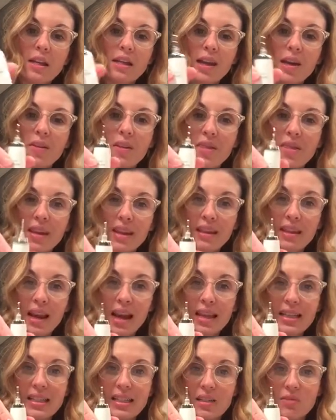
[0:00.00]
Now, the thing that
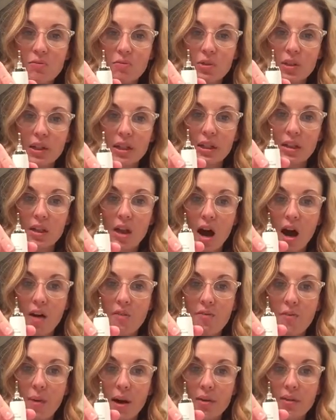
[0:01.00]
I didn't really
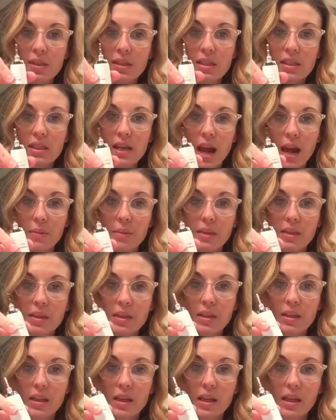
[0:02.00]
love about this
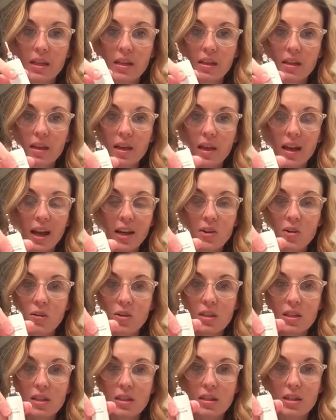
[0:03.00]
Diamond Clean, and I know
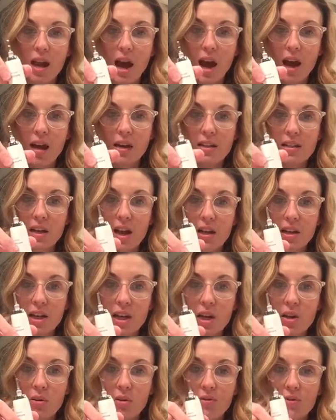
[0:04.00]
this is not a
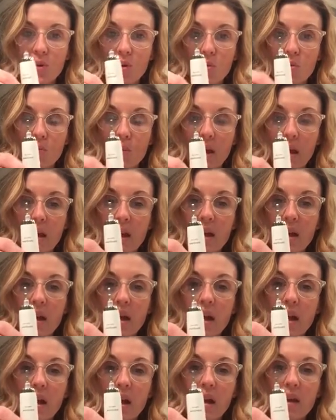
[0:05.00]
Sonicare review, but
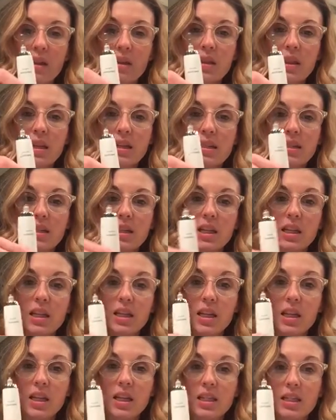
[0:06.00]

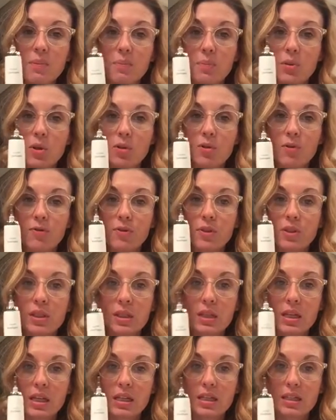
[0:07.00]
it is a beautiful,
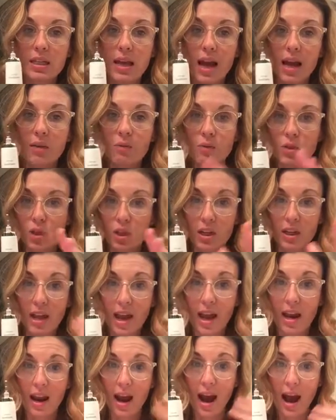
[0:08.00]
sleek design, which
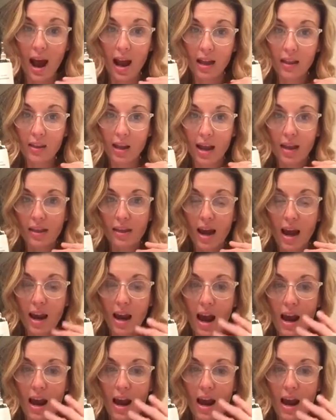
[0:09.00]
again, I like that.